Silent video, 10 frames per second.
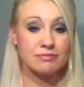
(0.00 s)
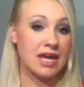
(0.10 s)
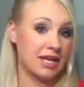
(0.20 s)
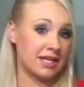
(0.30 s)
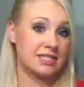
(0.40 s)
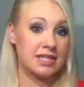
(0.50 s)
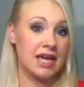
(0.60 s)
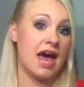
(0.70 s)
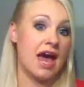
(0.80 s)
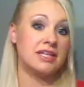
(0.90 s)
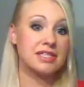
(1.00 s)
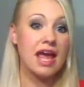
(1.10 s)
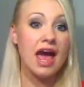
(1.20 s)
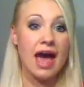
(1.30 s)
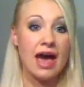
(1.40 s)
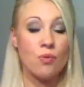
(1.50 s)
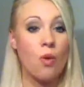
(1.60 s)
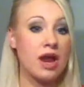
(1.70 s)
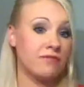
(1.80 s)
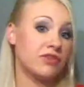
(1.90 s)
make it to the end, and
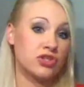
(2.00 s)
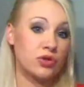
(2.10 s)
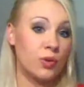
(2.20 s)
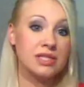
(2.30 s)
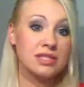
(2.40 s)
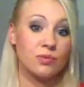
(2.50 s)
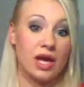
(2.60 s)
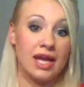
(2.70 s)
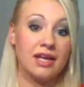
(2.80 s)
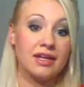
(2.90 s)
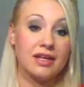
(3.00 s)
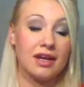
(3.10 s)
one of the twins win it?